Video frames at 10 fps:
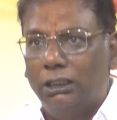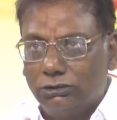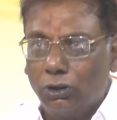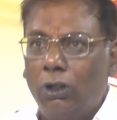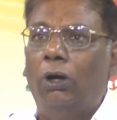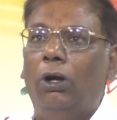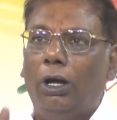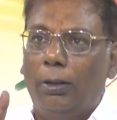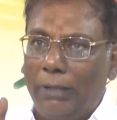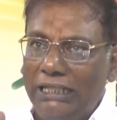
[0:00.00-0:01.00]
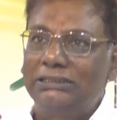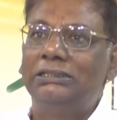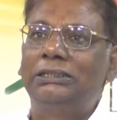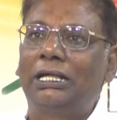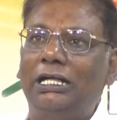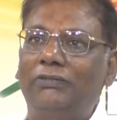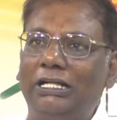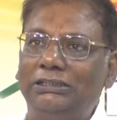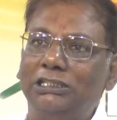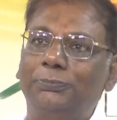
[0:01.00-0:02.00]
So my sincere
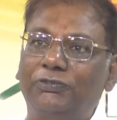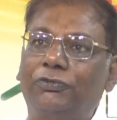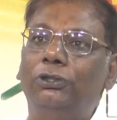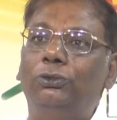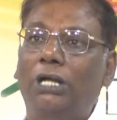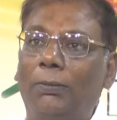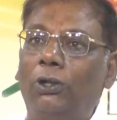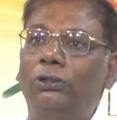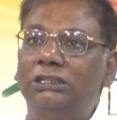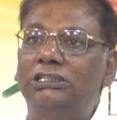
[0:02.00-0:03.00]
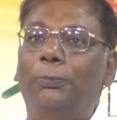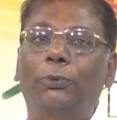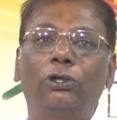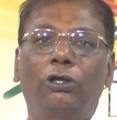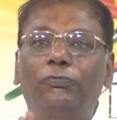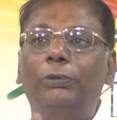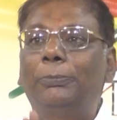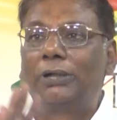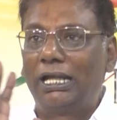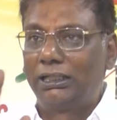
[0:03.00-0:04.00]
advice is, before you come out in support of
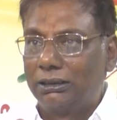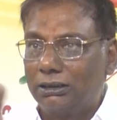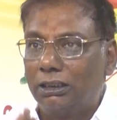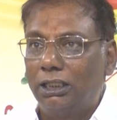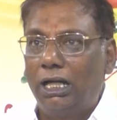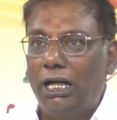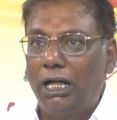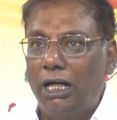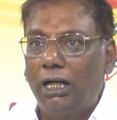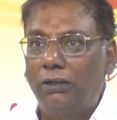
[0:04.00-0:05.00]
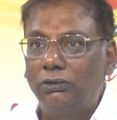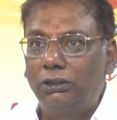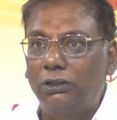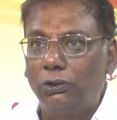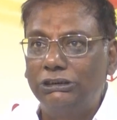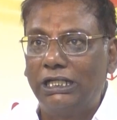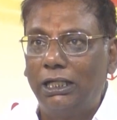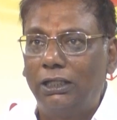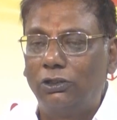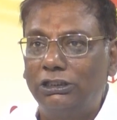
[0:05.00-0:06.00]
people like
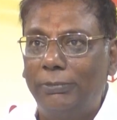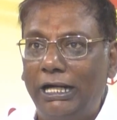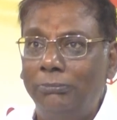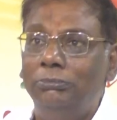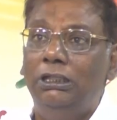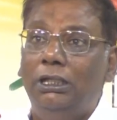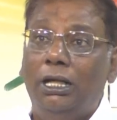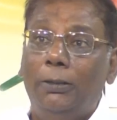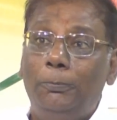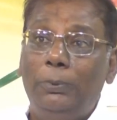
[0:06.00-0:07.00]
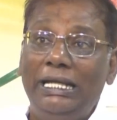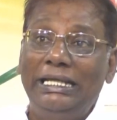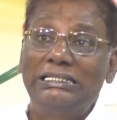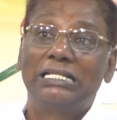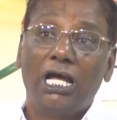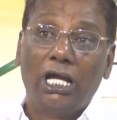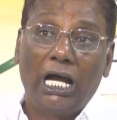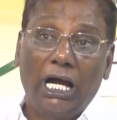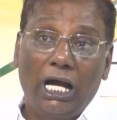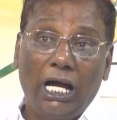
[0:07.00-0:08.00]
Roja Madam, please
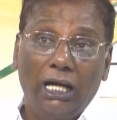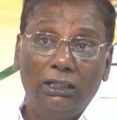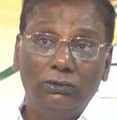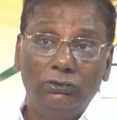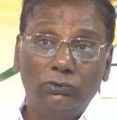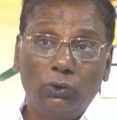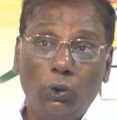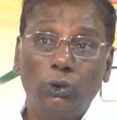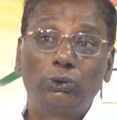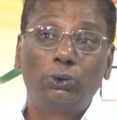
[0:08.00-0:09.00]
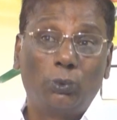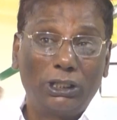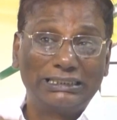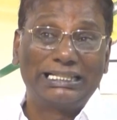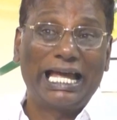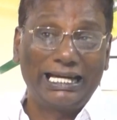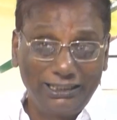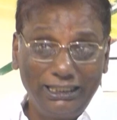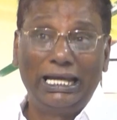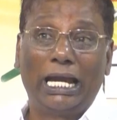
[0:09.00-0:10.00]
go through what has
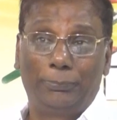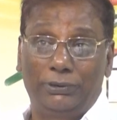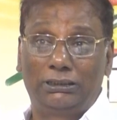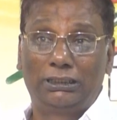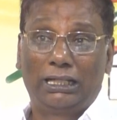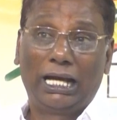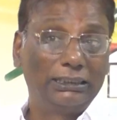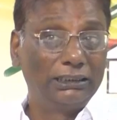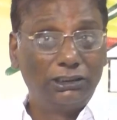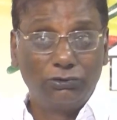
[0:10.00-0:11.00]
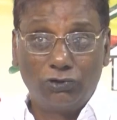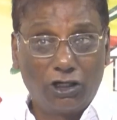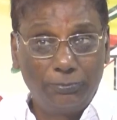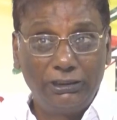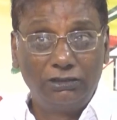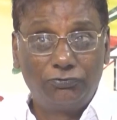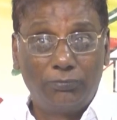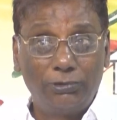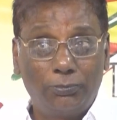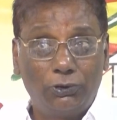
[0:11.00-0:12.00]
really happened. I think you have not been
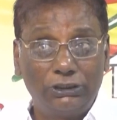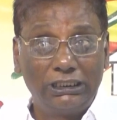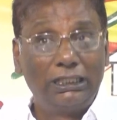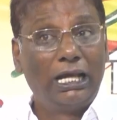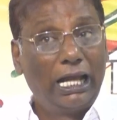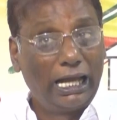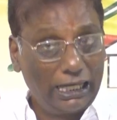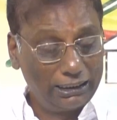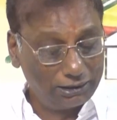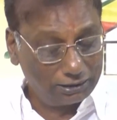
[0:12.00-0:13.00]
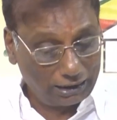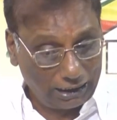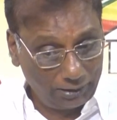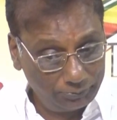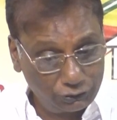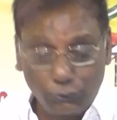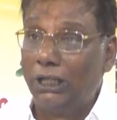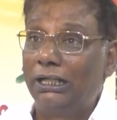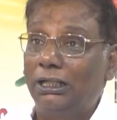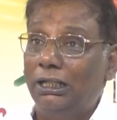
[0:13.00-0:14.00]
informed about it, and I am
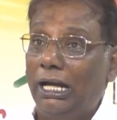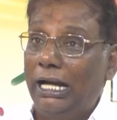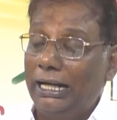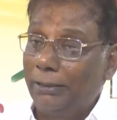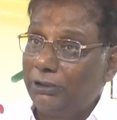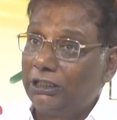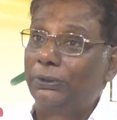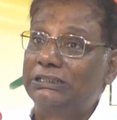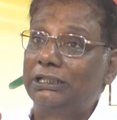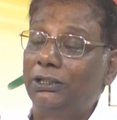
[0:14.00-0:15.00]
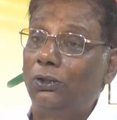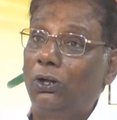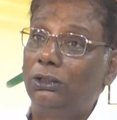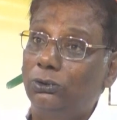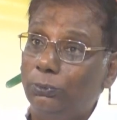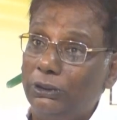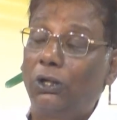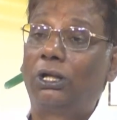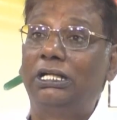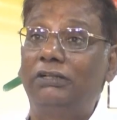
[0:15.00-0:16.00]
sure, and I am requesting you all to
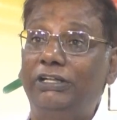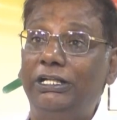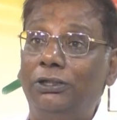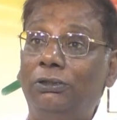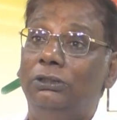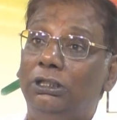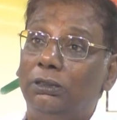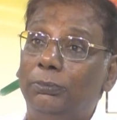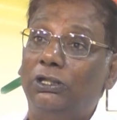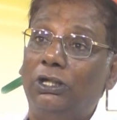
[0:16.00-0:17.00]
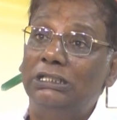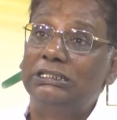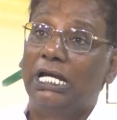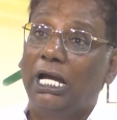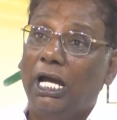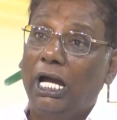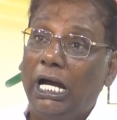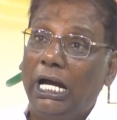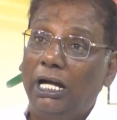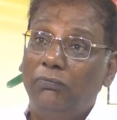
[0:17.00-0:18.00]
withdraw that video, because
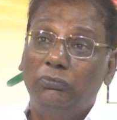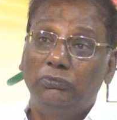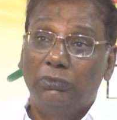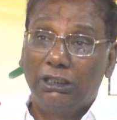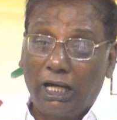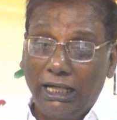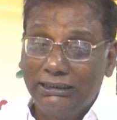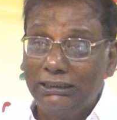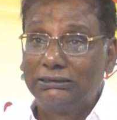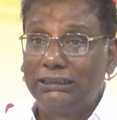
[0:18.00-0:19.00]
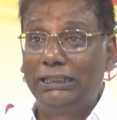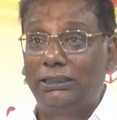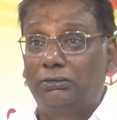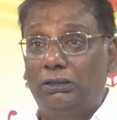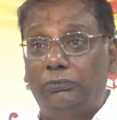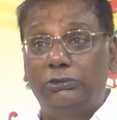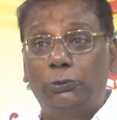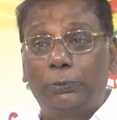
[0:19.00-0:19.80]
I think, you